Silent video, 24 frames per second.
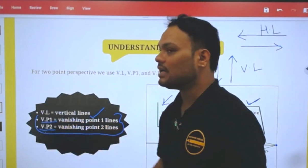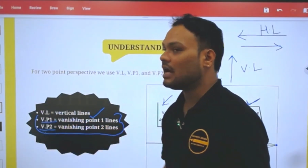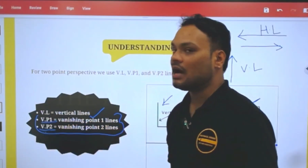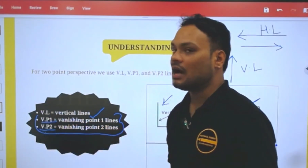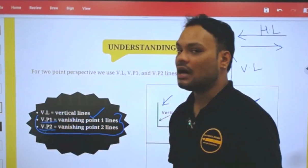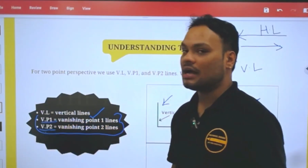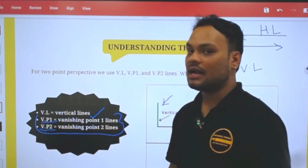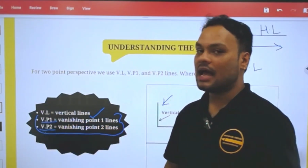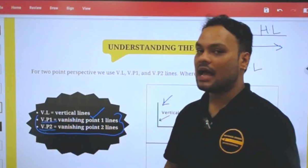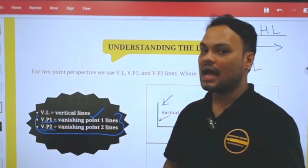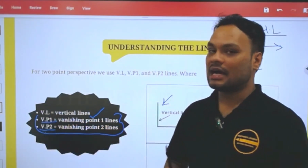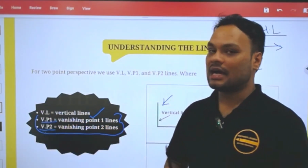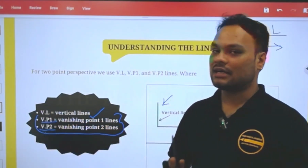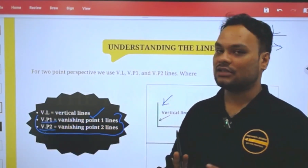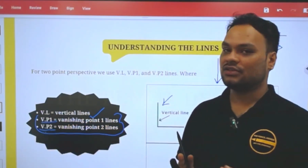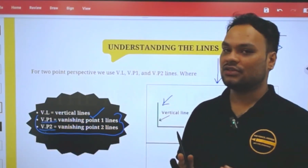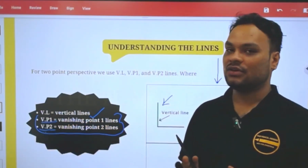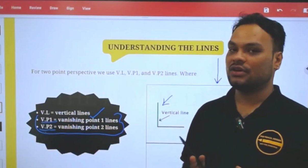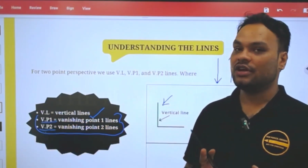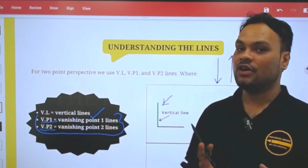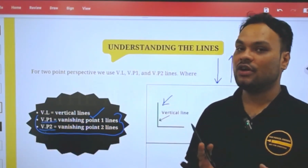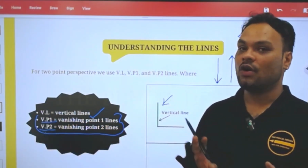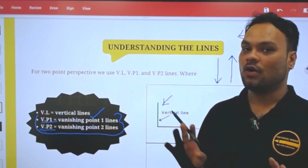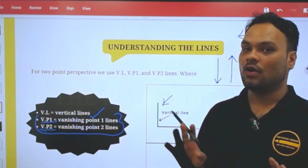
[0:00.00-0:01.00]
are
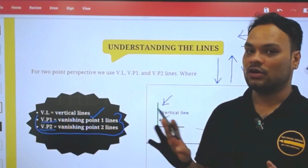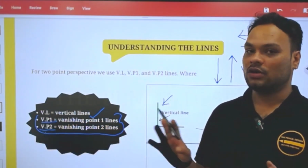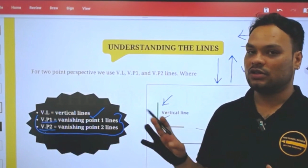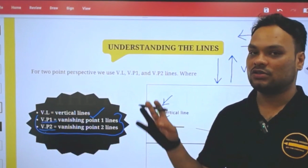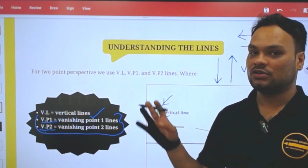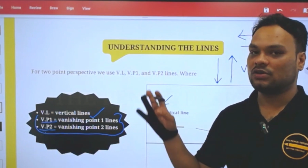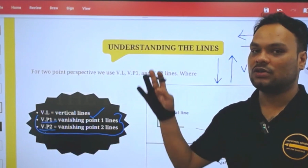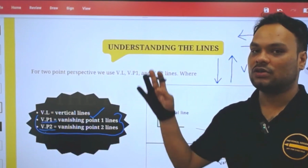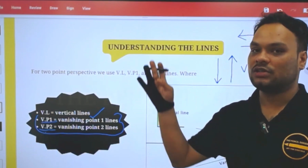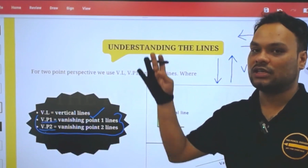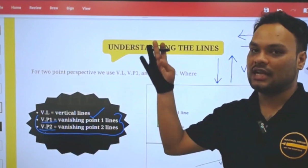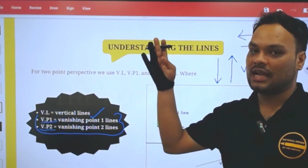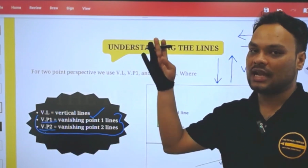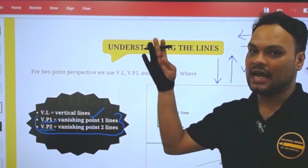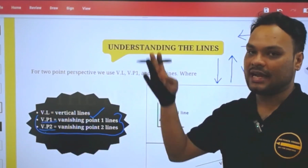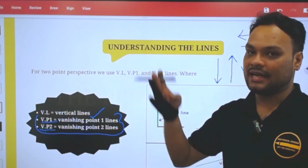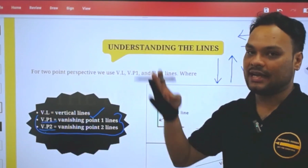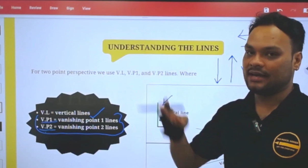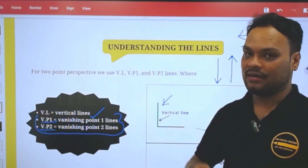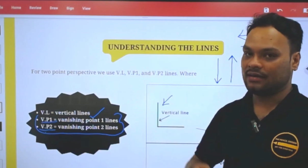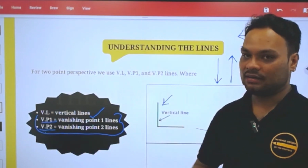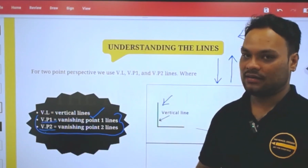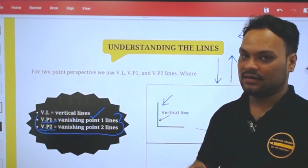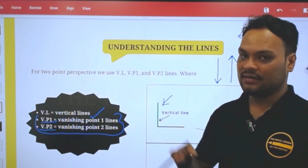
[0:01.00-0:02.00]
actually horizontal
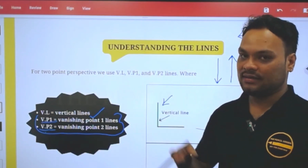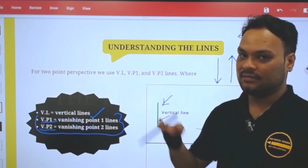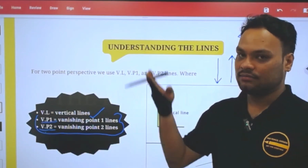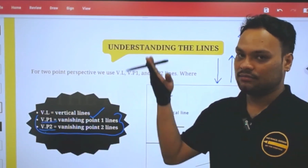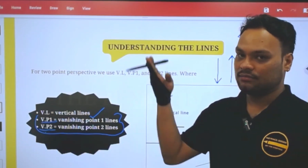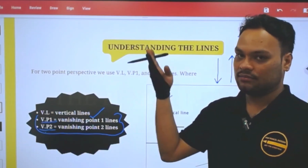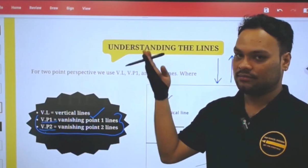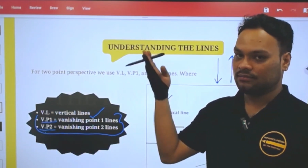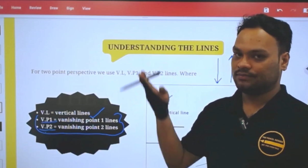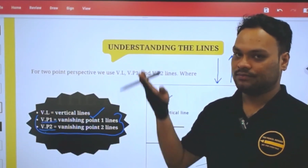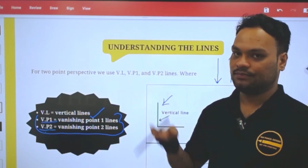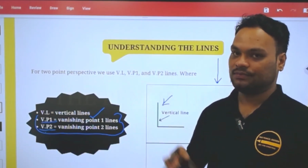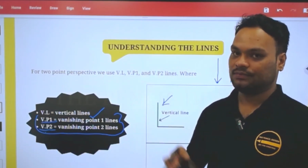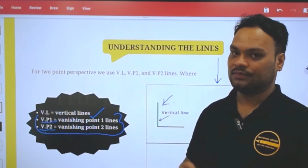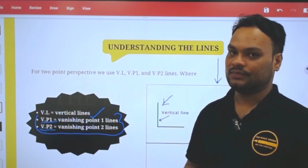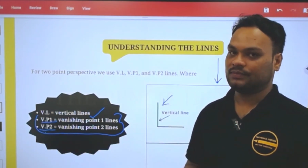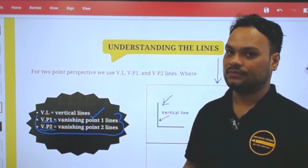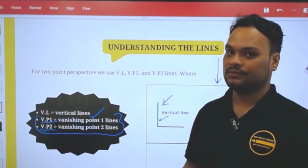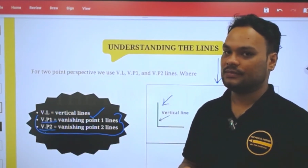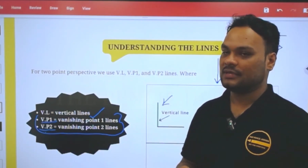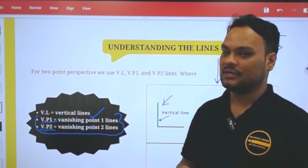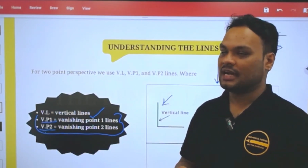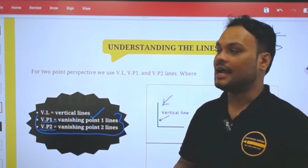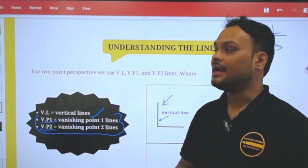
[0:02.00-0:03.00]
line,
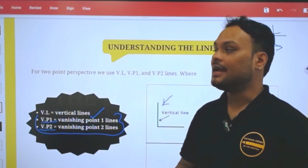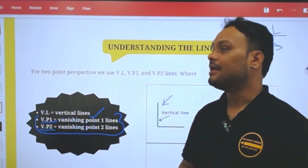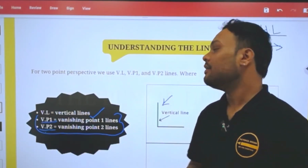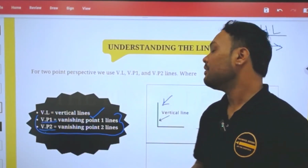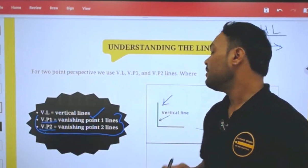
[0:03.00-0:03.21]
right?